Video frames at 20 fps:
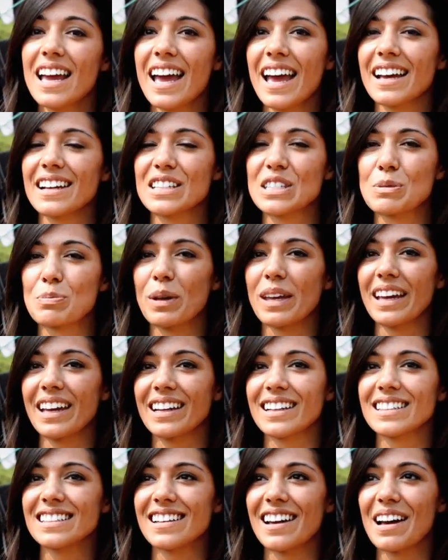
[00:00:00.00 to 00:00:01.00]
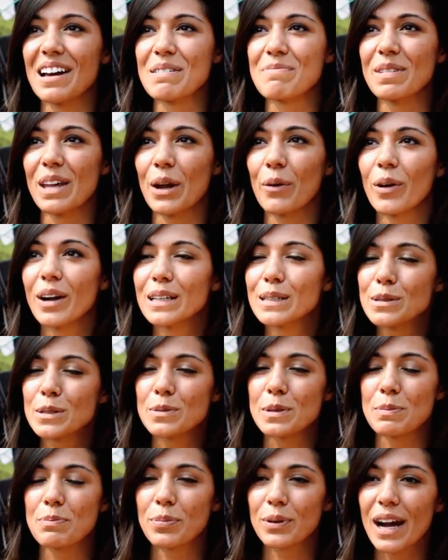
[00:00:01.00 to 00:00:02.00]
explained that I wanted him
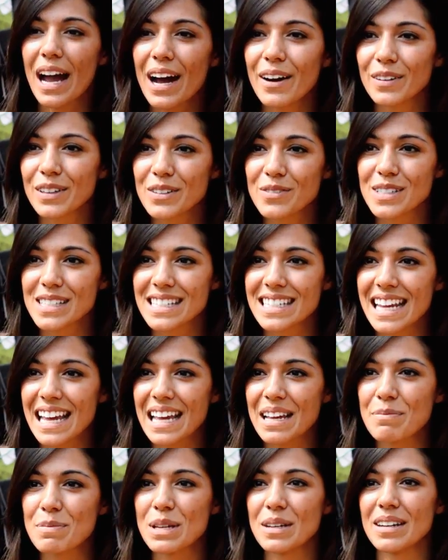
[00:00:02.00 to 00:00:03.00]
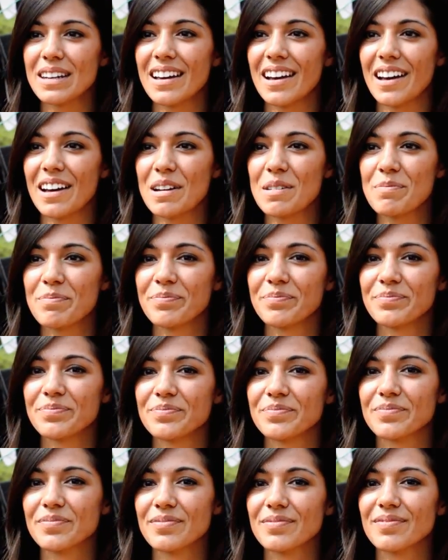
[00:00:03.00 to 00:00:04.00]
to be proud of his name, and
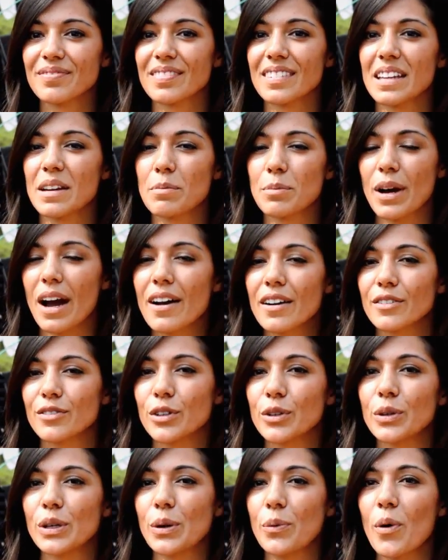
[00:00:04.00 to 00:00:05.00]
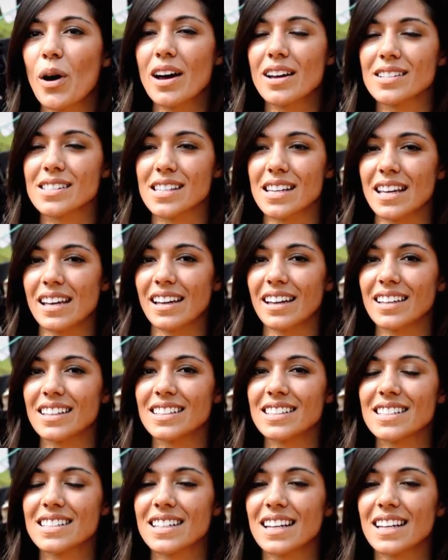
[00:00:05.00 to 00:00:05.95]
proud of who he was, and